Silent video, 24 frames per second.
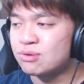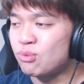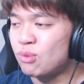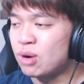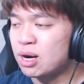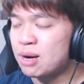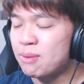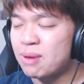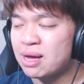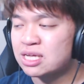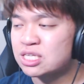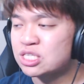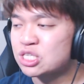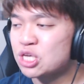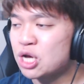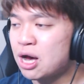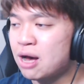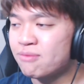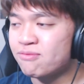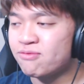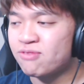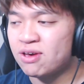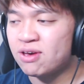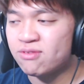One of my
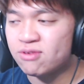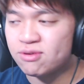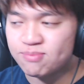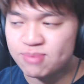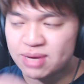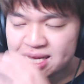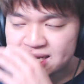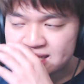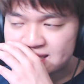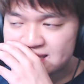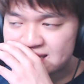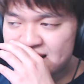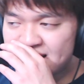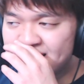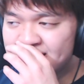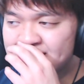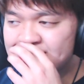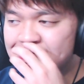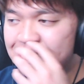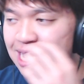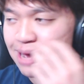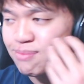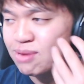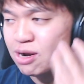top favorite
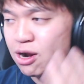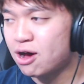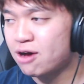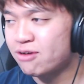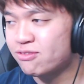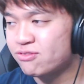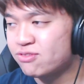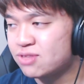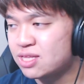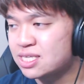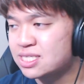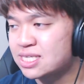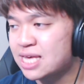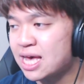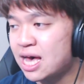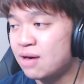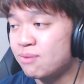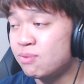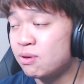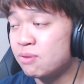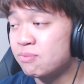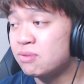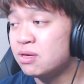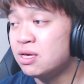B-sides coming off of this
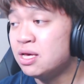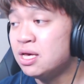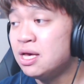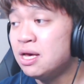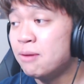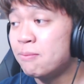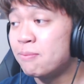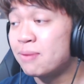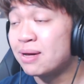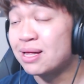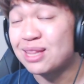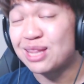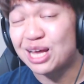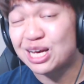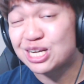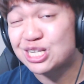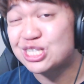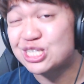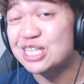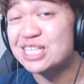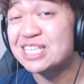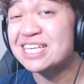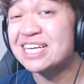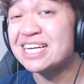album. But let's
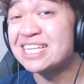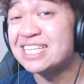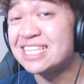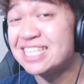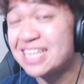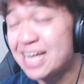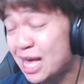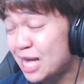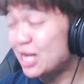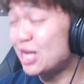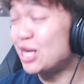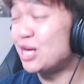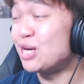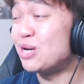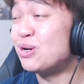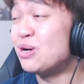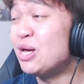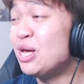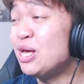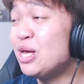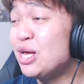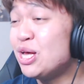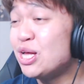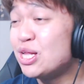just continue
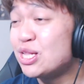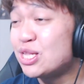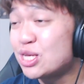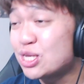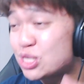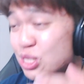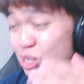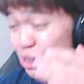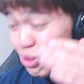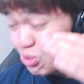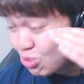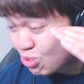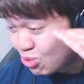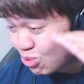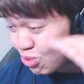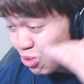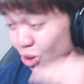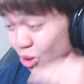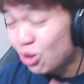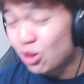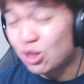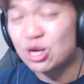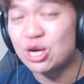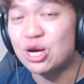this
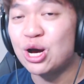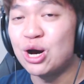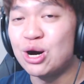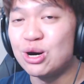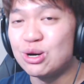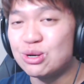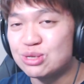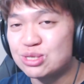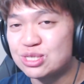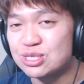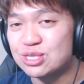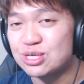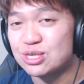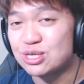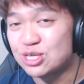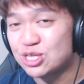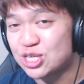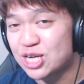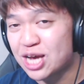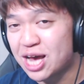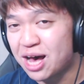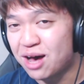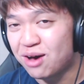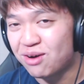roller coaster,
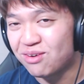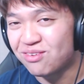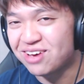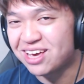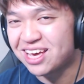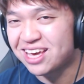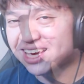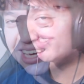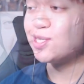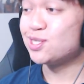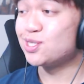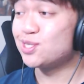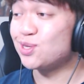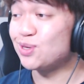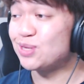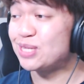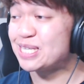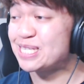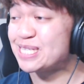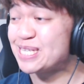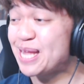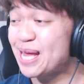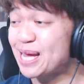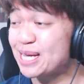shall we? So
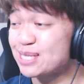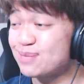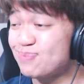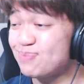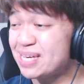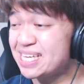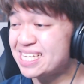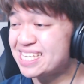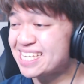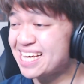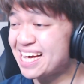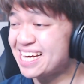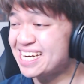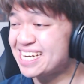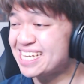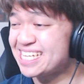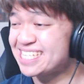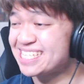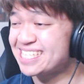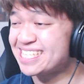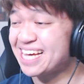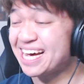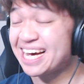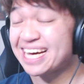this next B-side
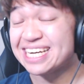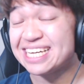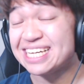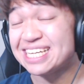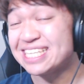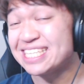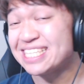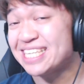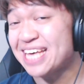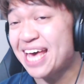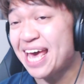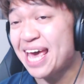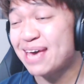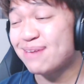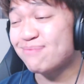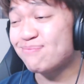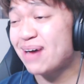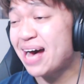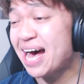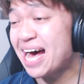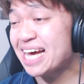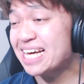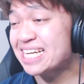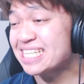is titled Day
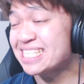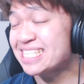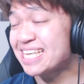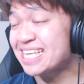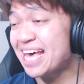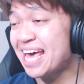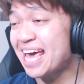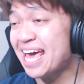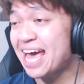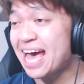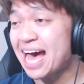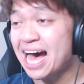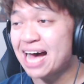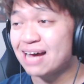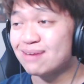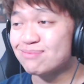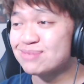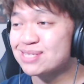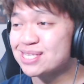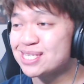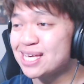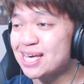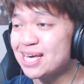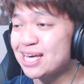by Day. I'm
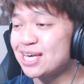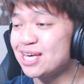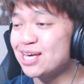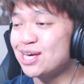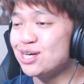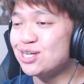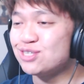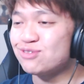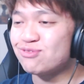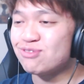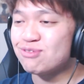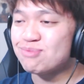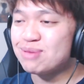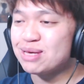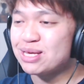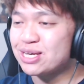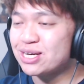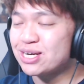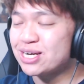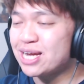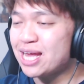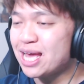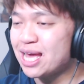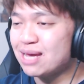seeing huge
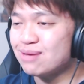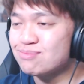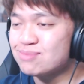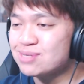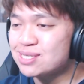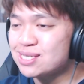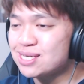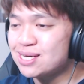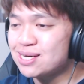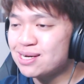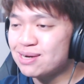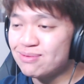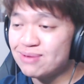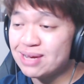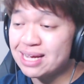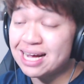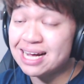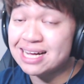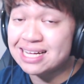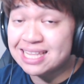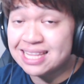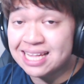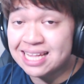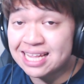familiar names here. We
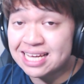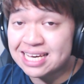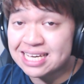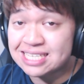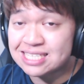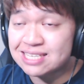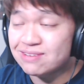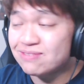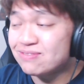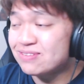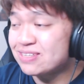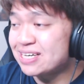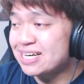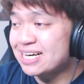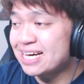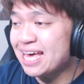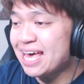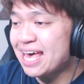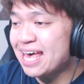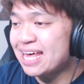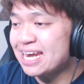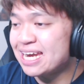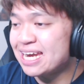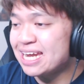got the likes of Jung
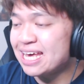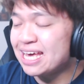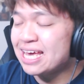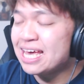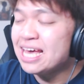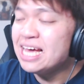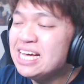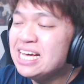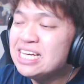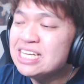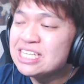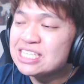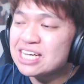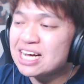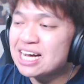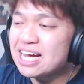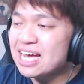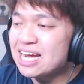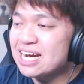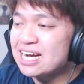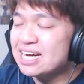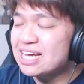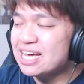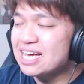Haeri. Jung
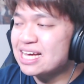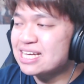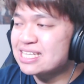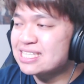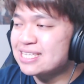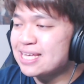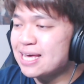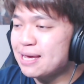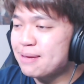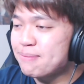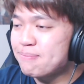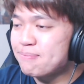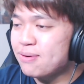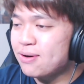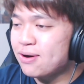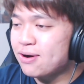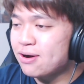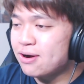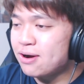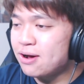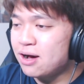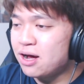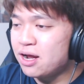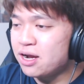Haeri has taken part
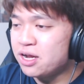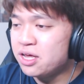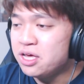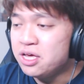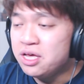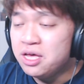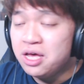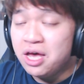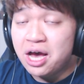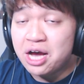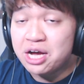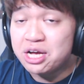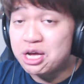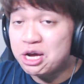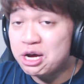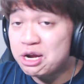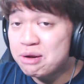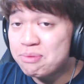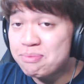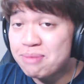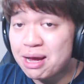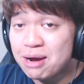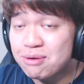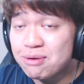on a good
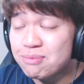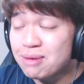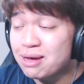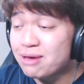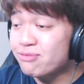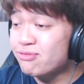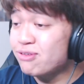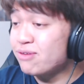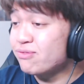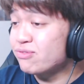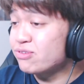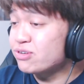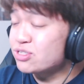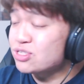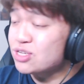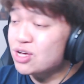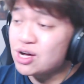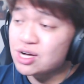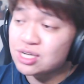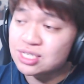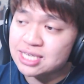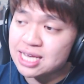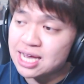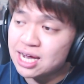amount of my favorite
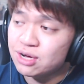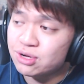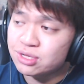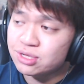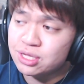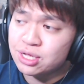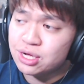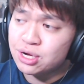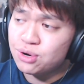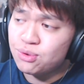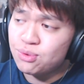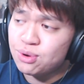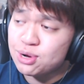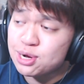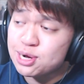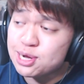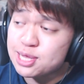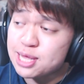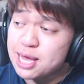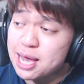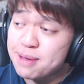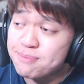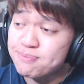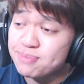songs out there, whether
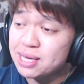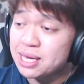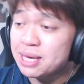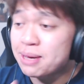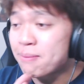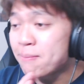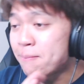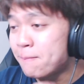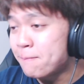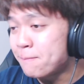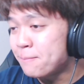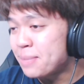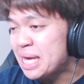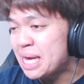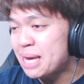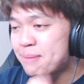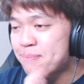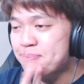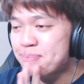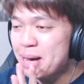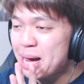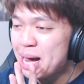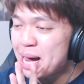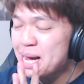that be
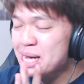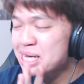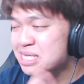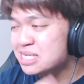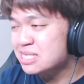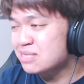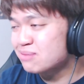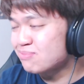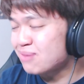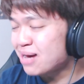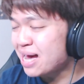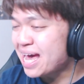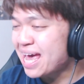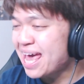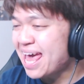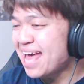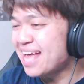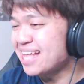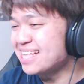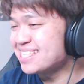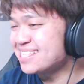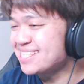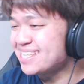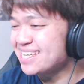Beatbox by
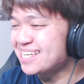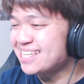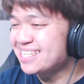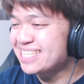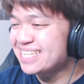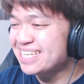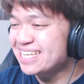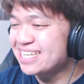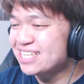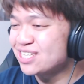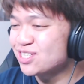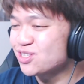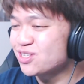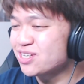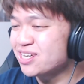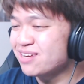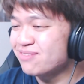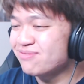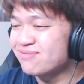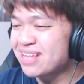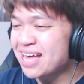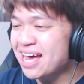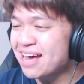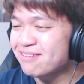NCT Dream,
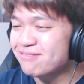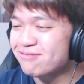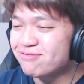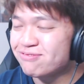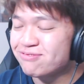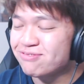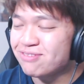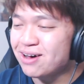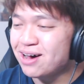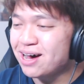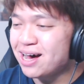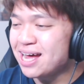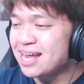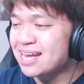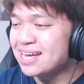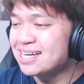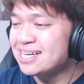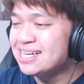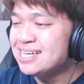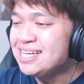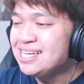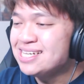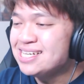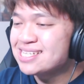that fun
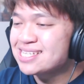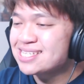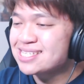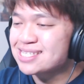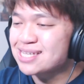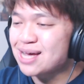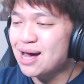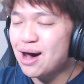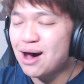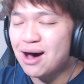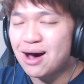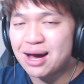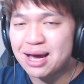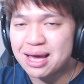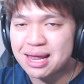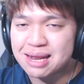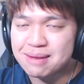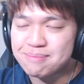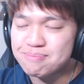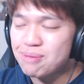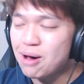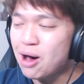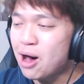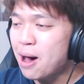song and
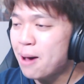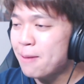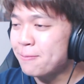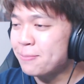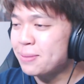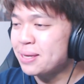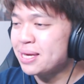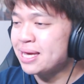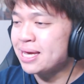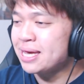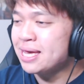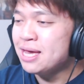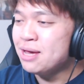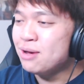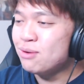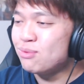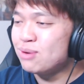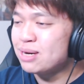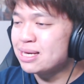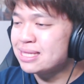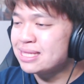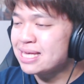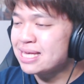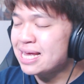poppy
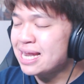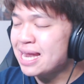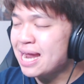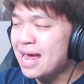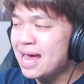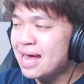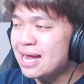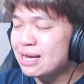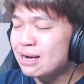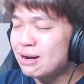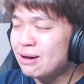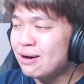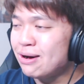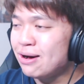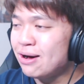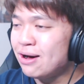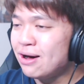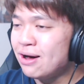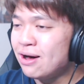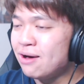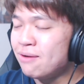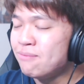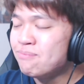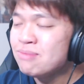with it and
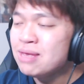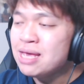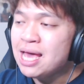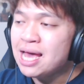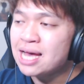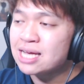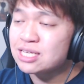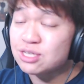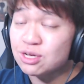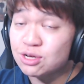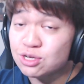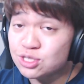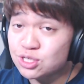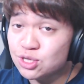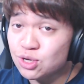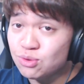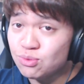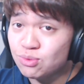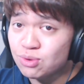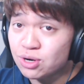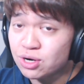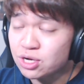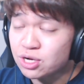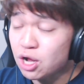all. Has also
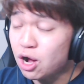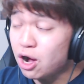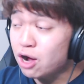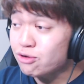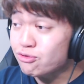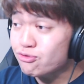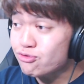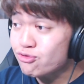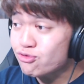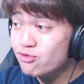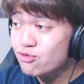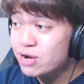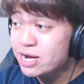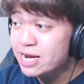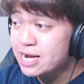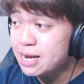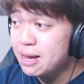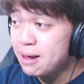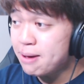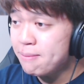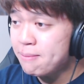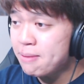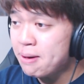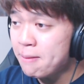worked on
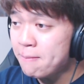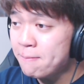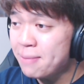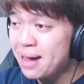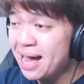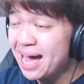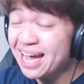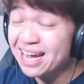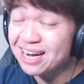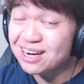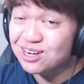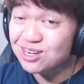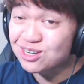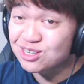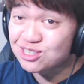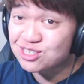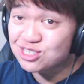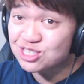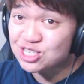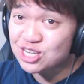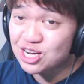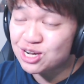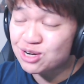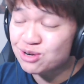Freedom by Girls'
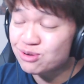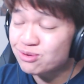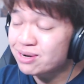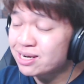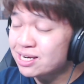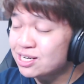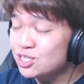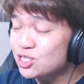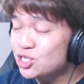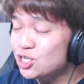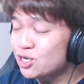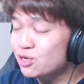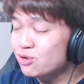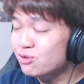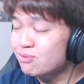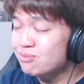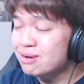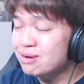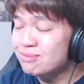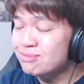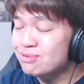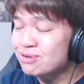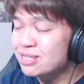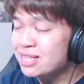Generation.
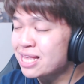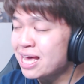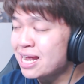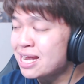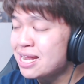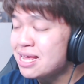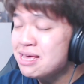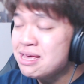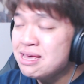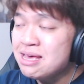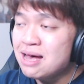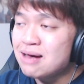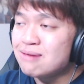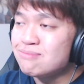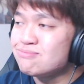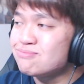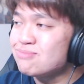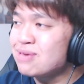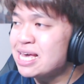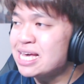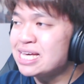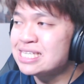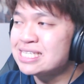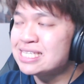Remember that
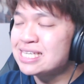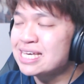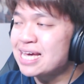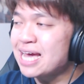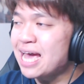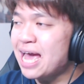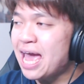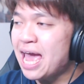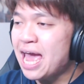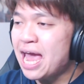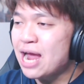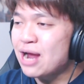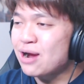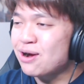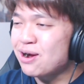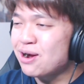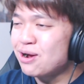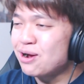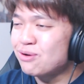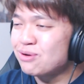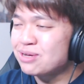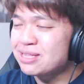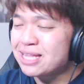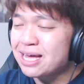amazing era
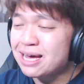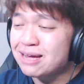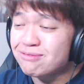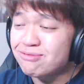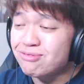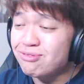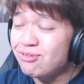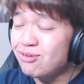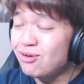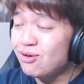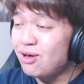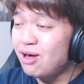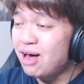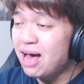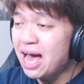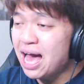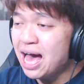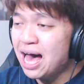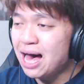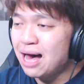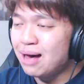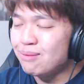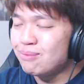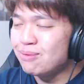with that full
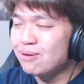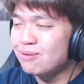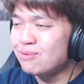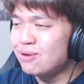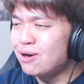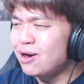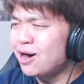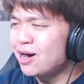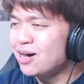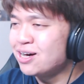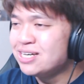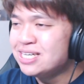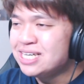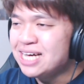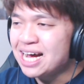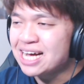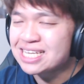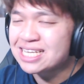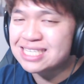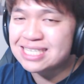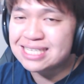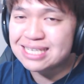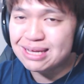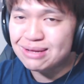album? Oh, I
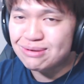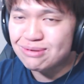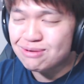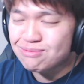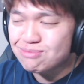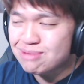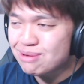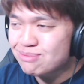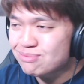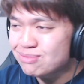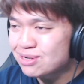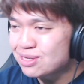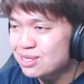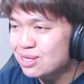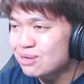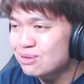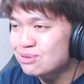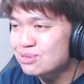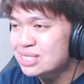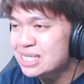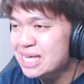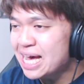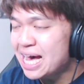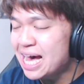still remember
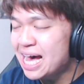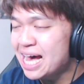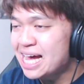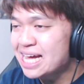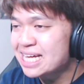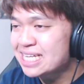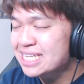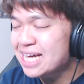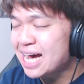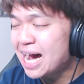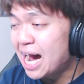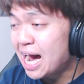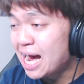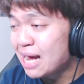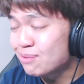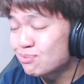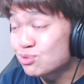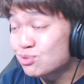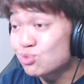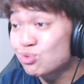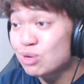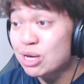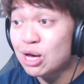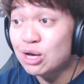those
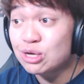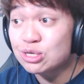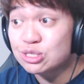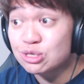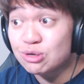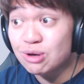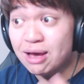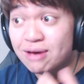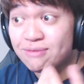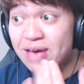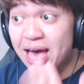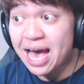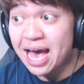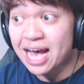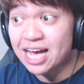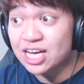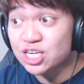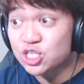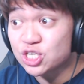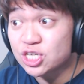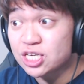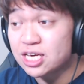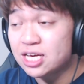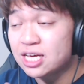times. We also have
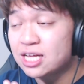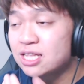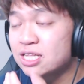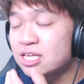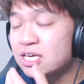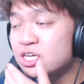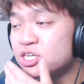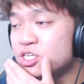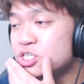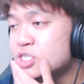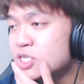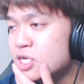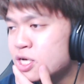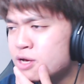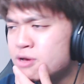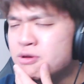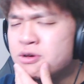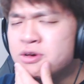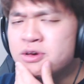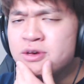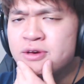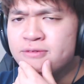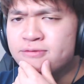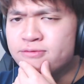Ashley Alicia,
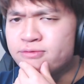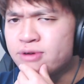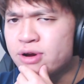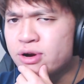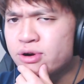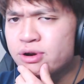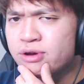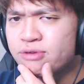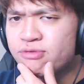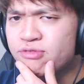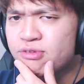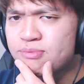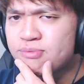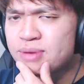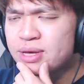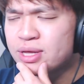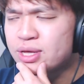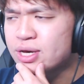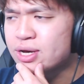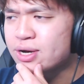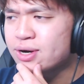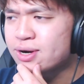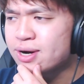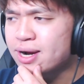very
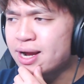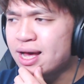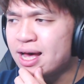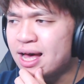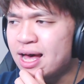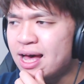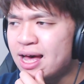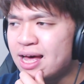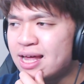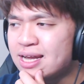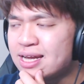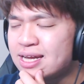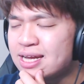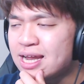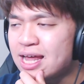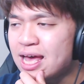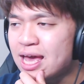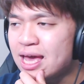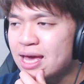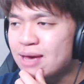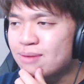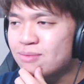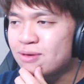familiar name.